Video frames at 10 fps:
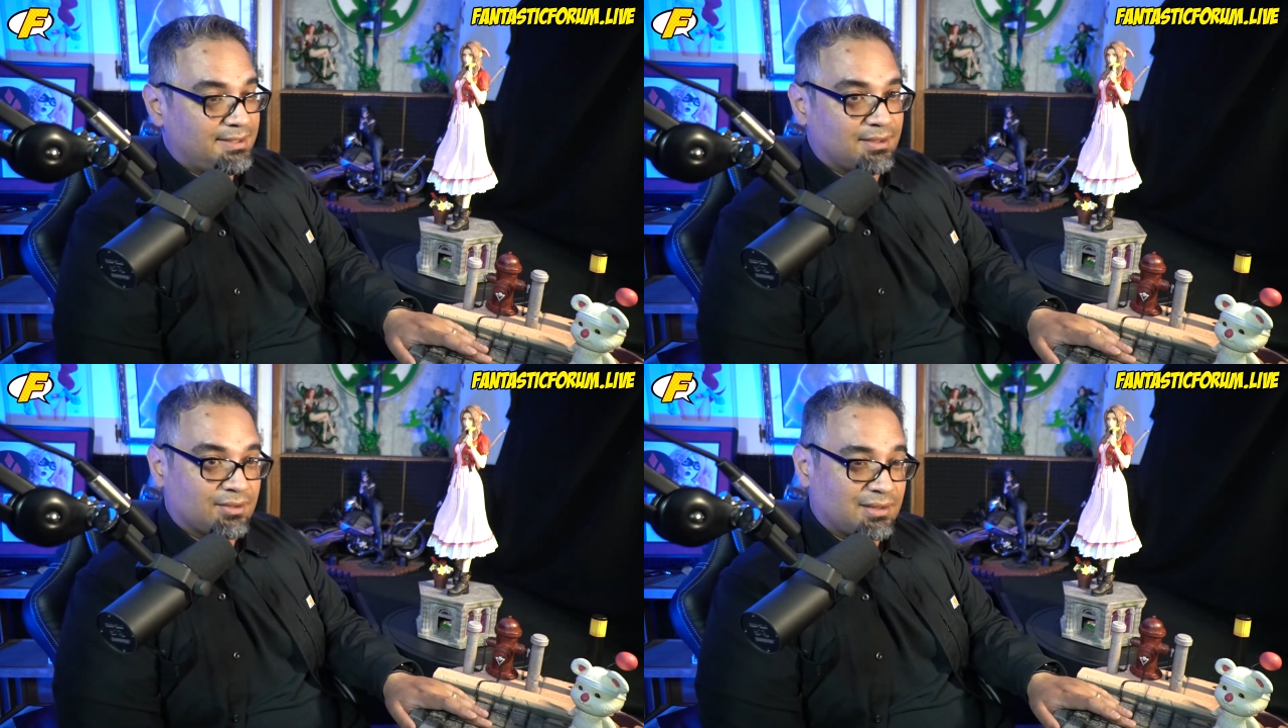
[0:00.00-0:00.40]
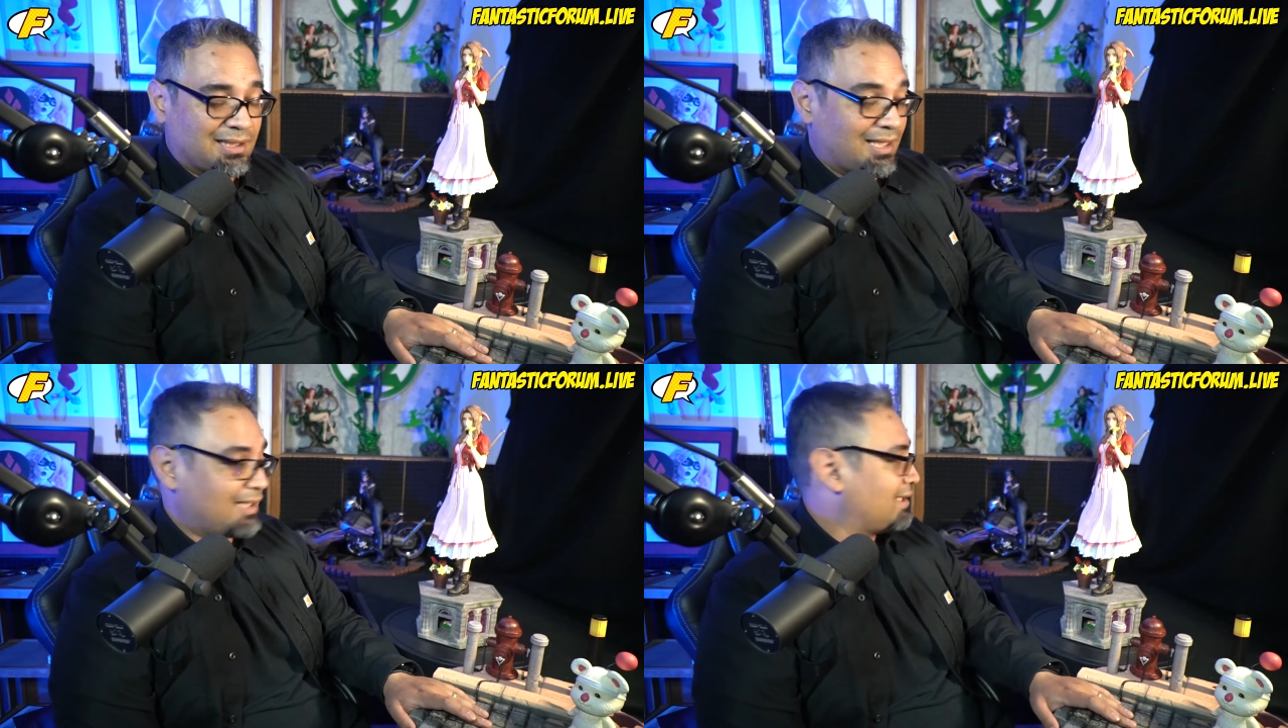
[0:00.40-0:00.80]
it looked a
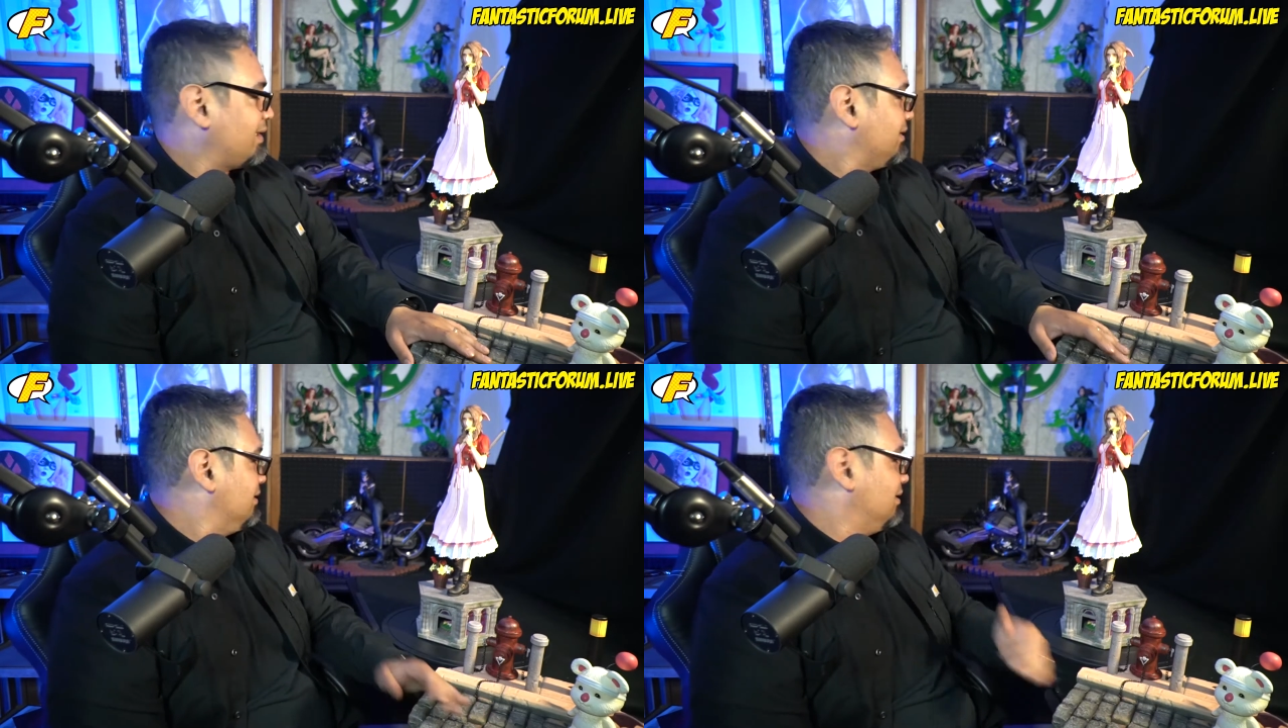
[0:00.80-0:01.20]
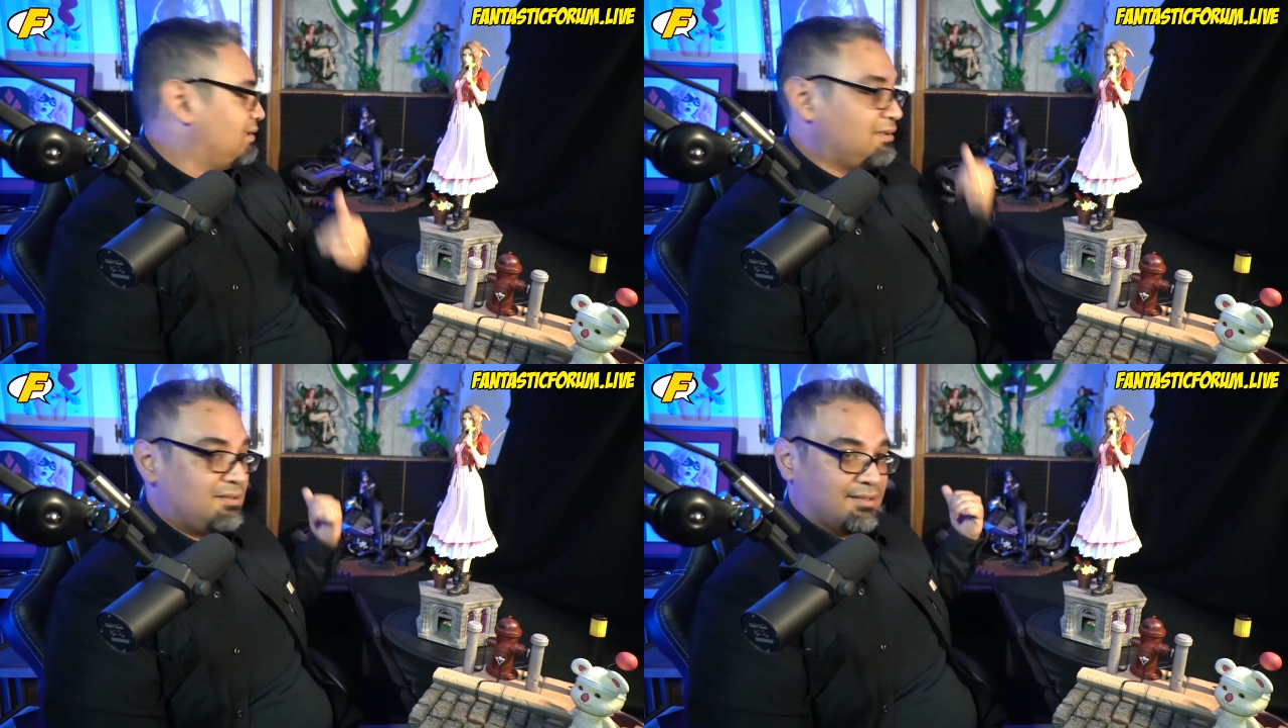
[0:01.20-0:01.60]
lot like
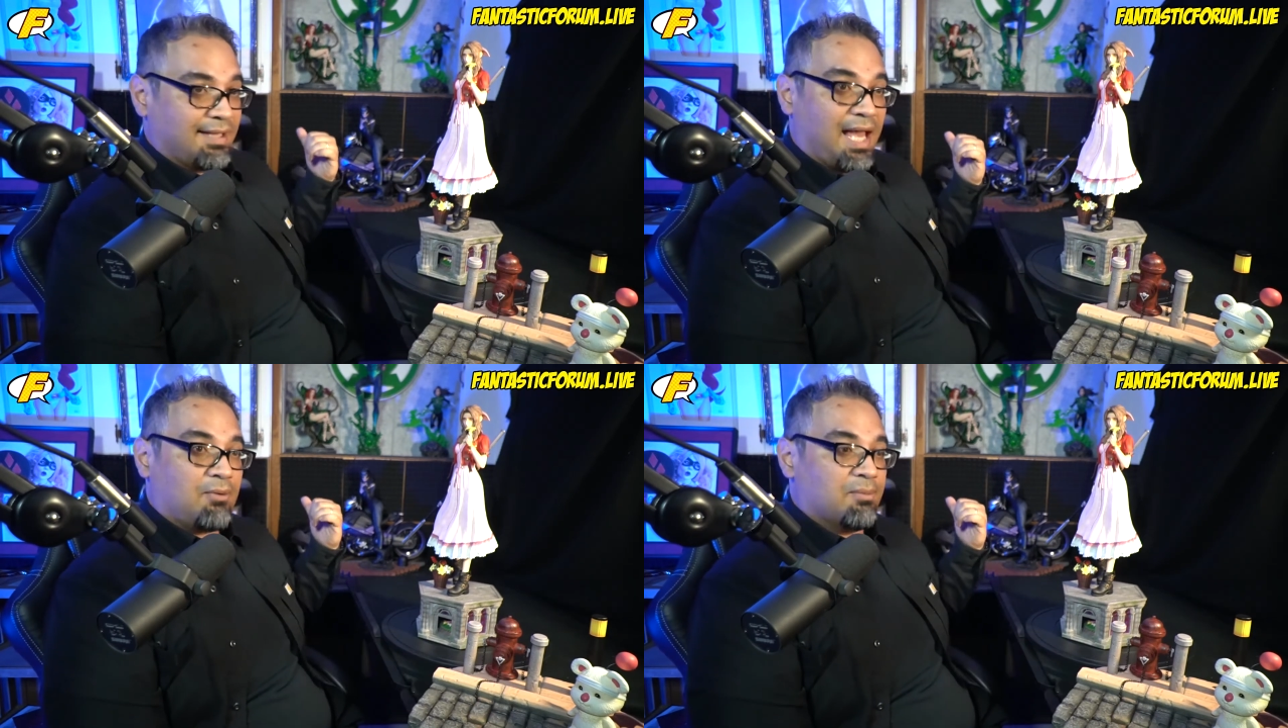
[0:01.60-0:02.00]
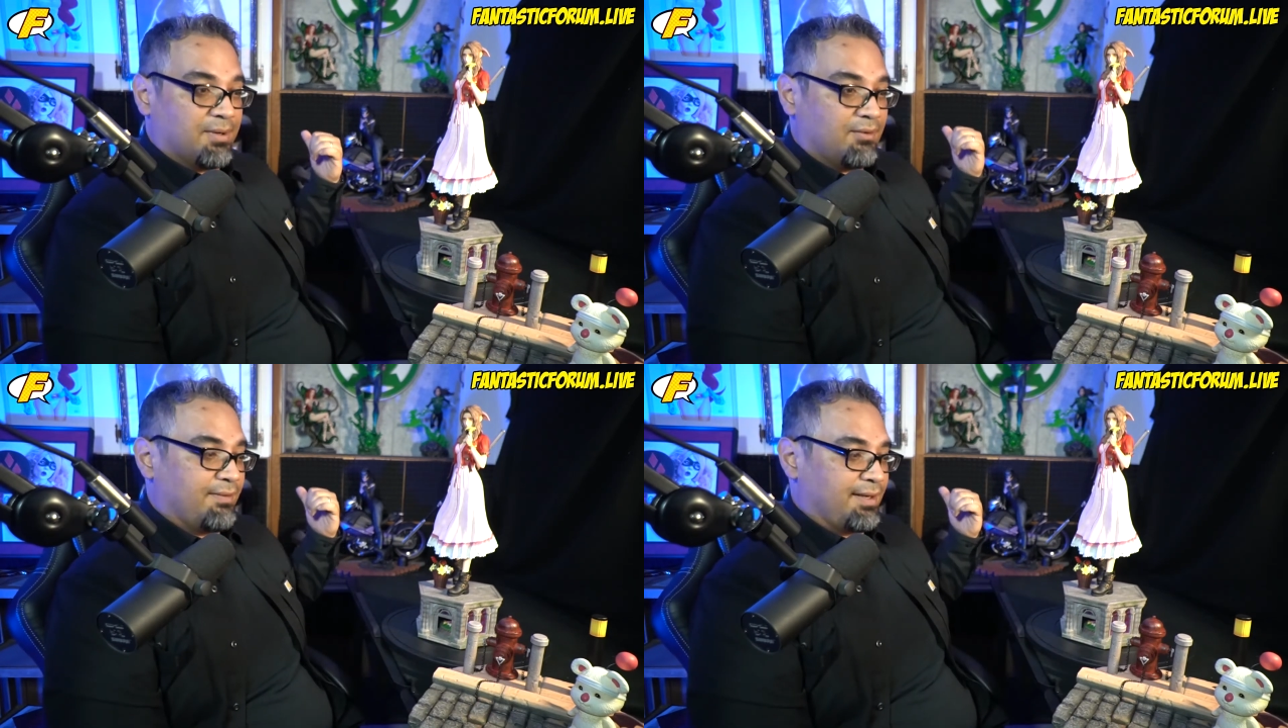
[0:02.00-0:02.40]
a Catwoman
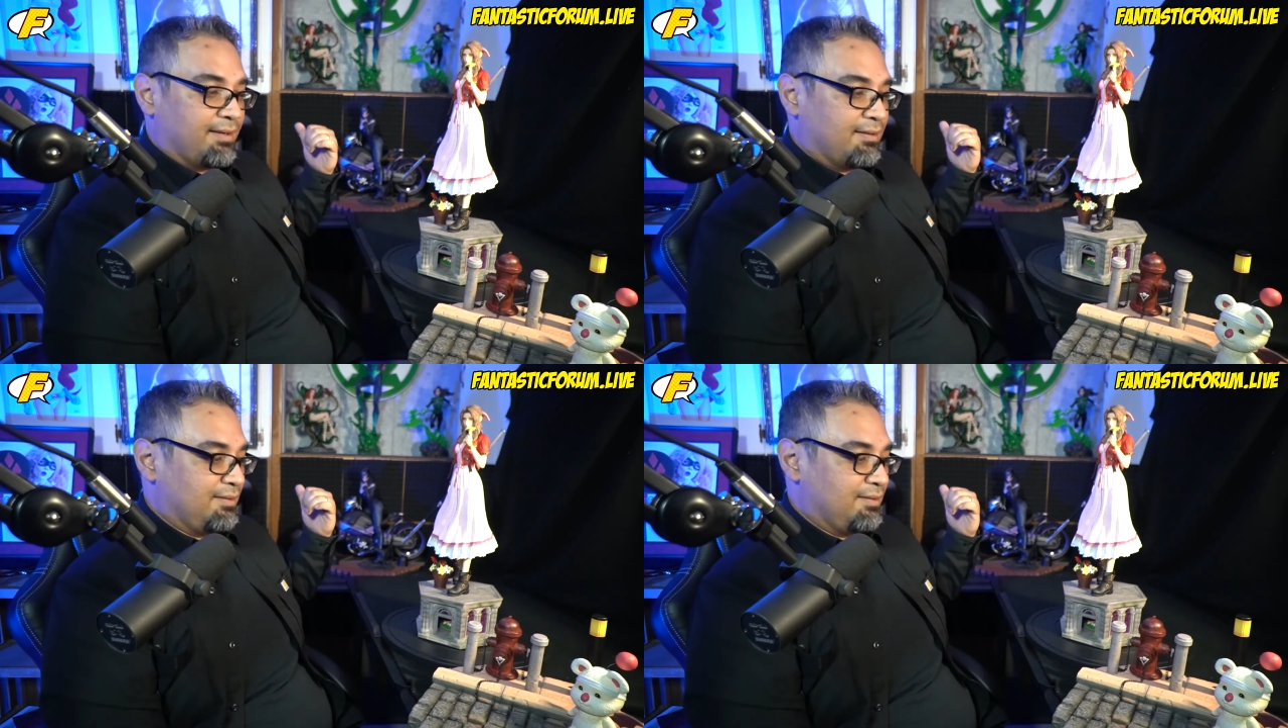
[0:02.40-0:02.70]
over there.